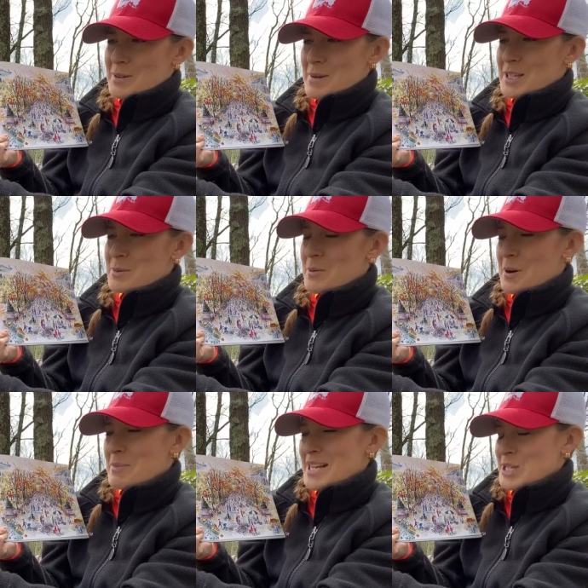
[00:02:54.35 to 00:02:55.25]
It makes me want
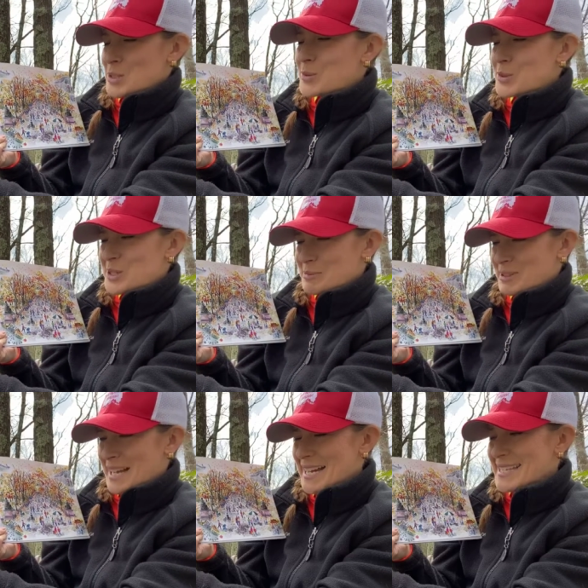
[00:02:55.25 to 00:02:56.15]
to buy school
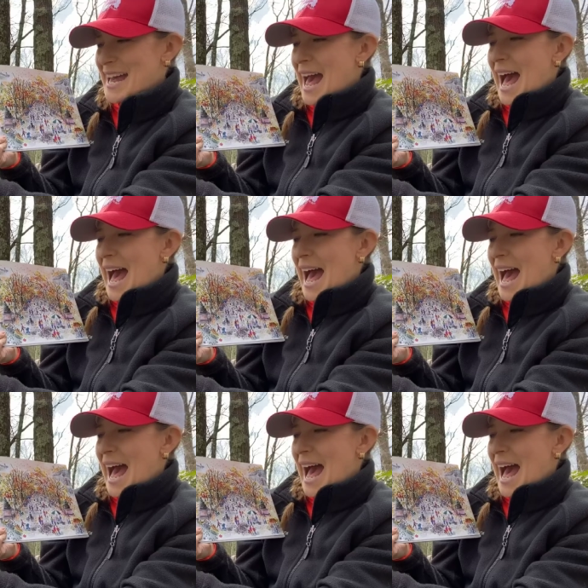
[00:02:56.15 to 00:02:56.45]
supplies.